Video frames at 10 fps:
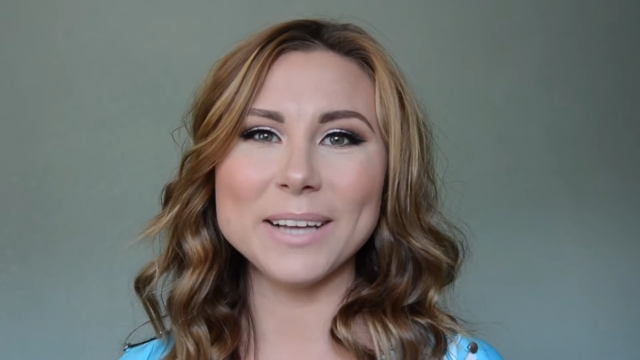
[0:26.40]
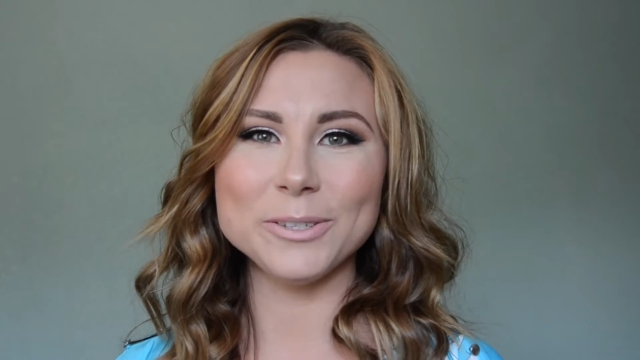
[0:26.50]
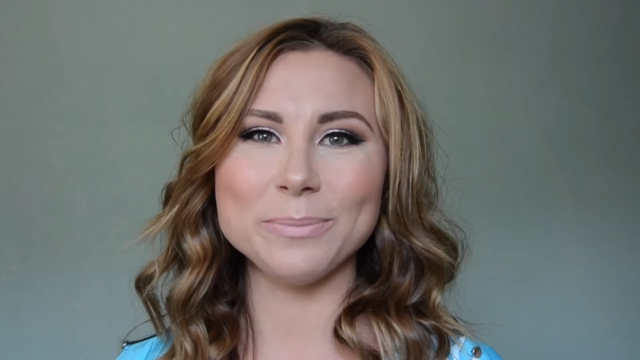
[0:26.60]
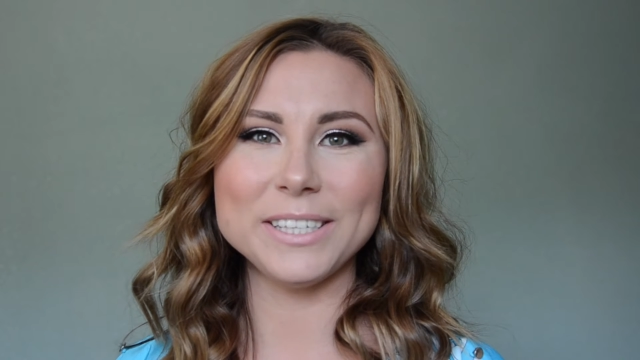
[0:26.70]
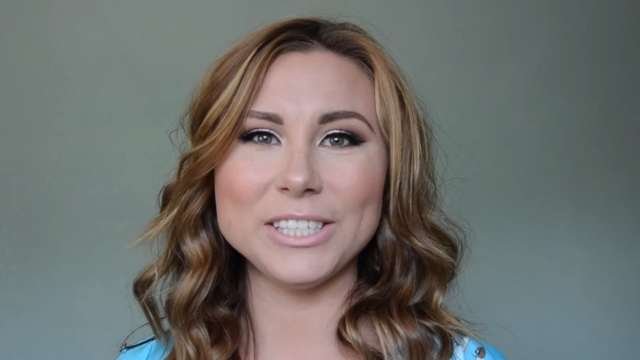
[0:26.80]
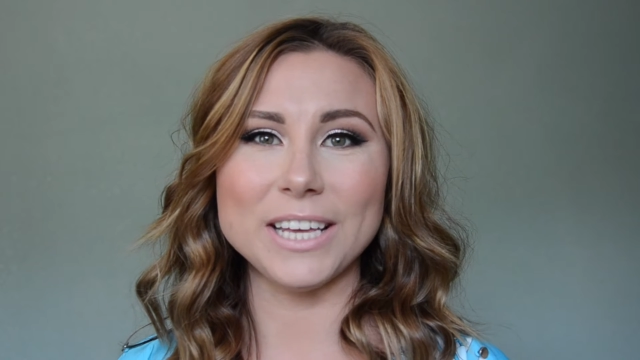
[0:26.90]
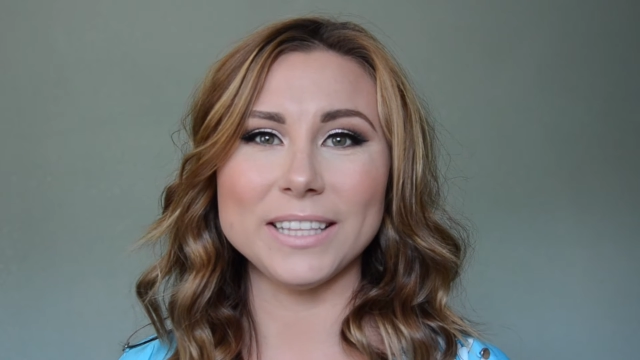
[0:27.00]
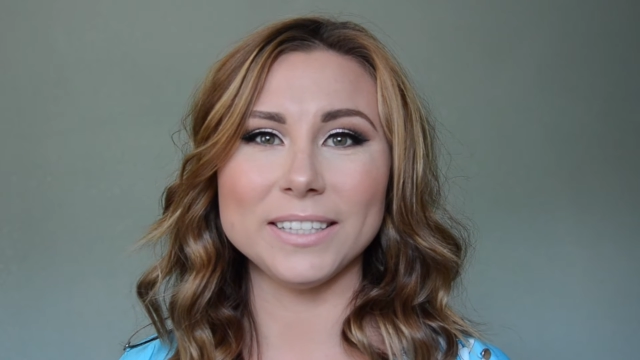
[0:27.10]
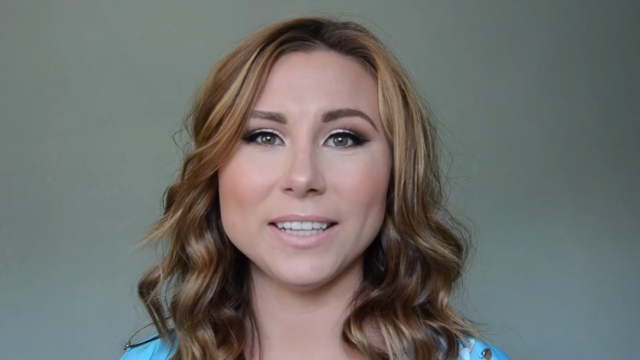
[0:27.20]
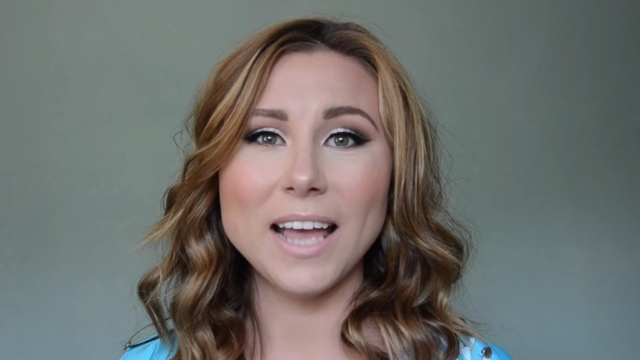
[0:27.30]
to my
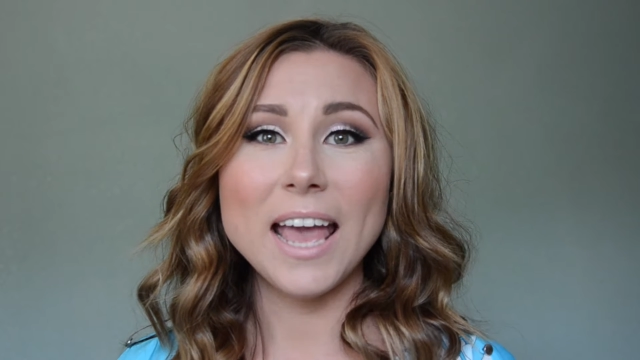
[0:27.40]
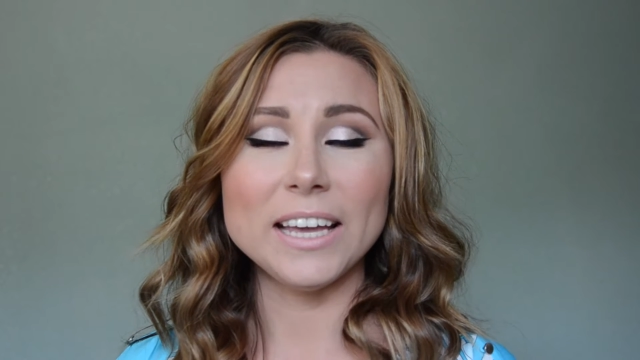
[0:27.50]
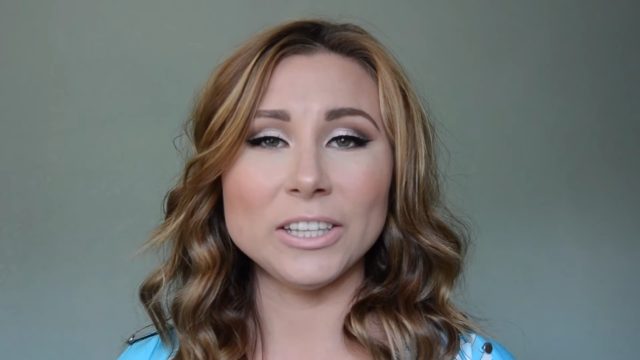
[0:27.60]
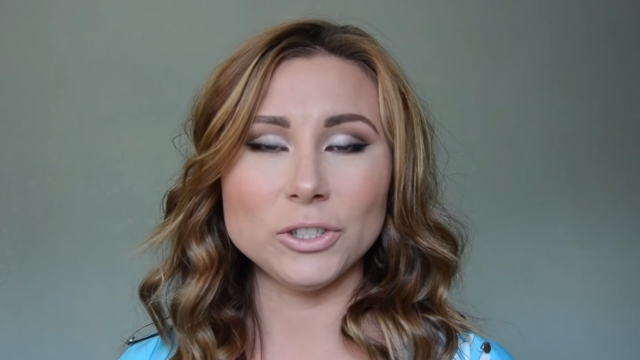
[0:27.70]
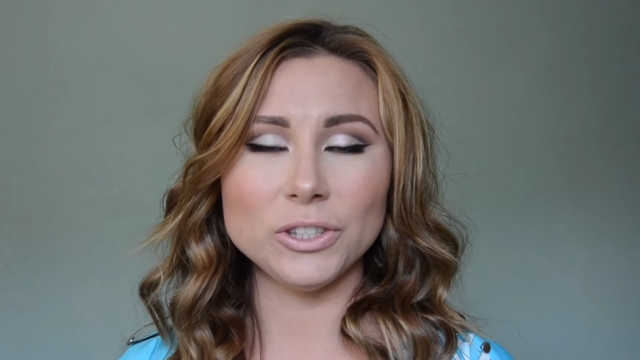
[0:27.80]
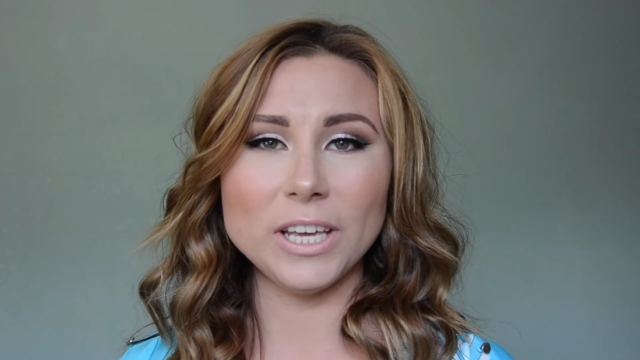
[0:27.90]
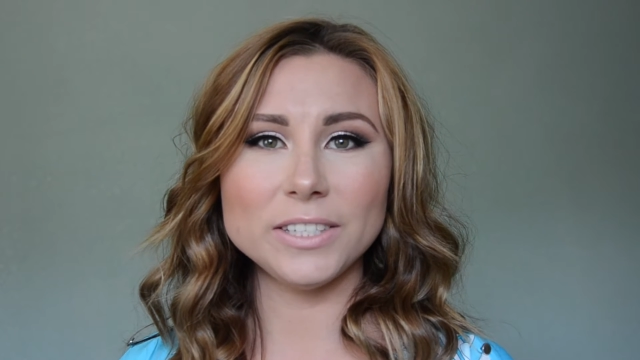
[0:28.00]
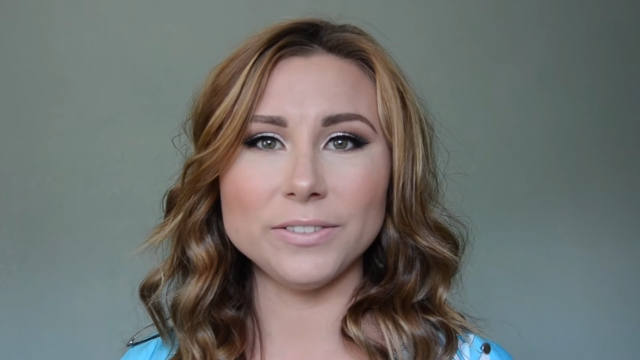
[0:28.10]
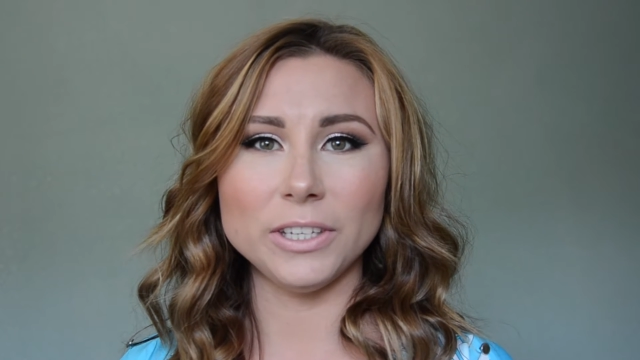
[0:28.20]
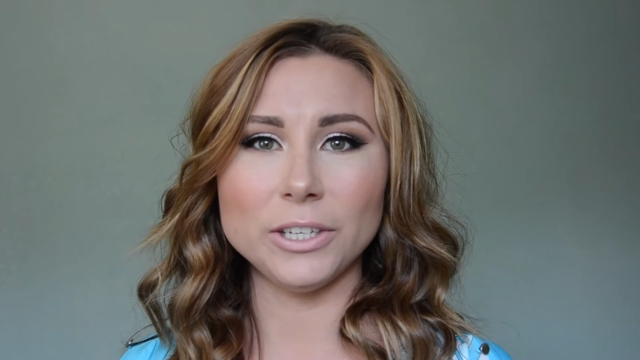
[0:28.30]
channel. In
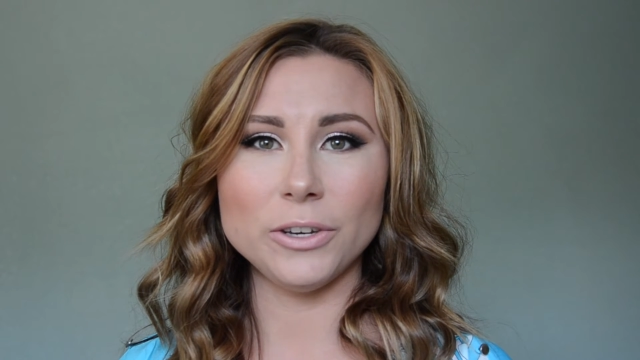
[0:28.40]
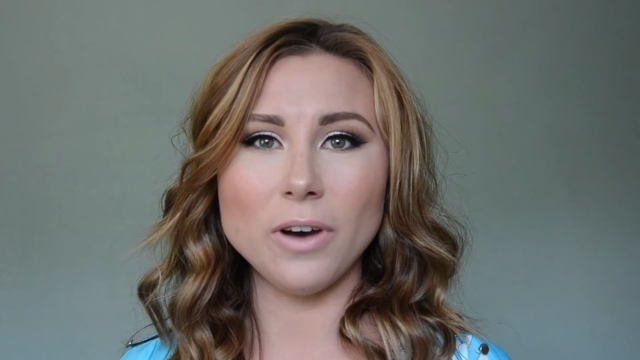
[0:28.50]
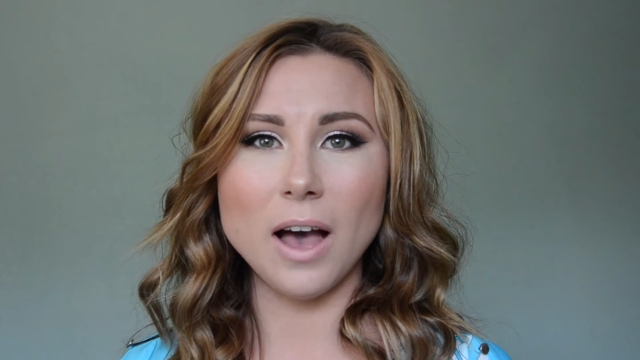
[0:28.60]
today's video,